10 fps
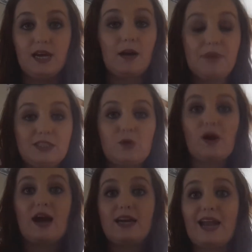Got me to
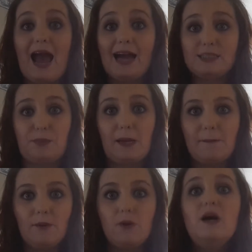where I could ask
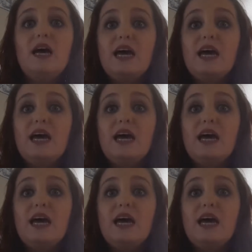people